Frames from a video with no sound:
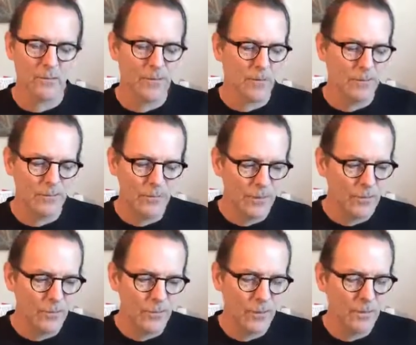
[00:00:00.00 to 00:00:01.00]
we
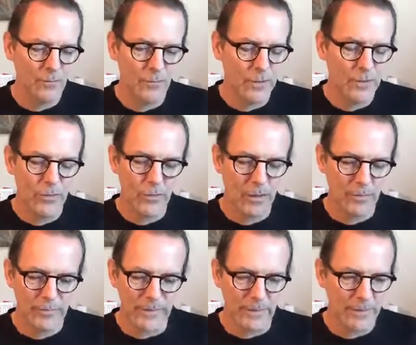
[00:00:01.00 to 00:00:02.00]
do all
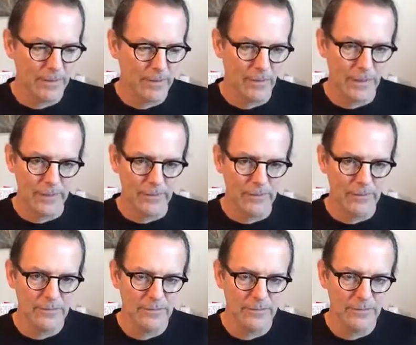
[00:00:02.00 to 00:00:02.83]
of that. I know I do.